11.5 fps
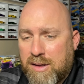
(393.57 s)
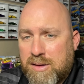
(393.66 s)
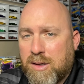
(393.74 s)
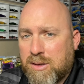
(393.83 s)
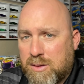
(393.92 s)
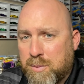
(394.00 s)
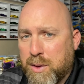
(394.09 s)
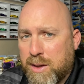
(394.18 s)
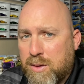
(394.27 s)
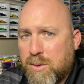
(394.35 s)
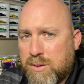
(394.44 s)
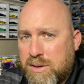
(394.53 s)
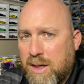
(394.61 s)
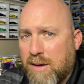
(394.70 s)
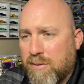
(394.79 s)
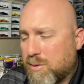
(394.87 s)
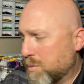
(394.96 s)
So some pretty cool
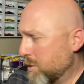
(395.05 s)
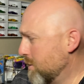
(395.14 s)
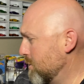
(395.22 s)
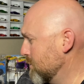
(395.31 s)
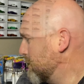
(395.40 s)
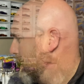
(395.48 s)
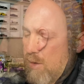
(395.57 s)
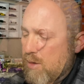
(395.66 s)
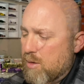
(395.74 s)
stuff, some pretty cool stuff.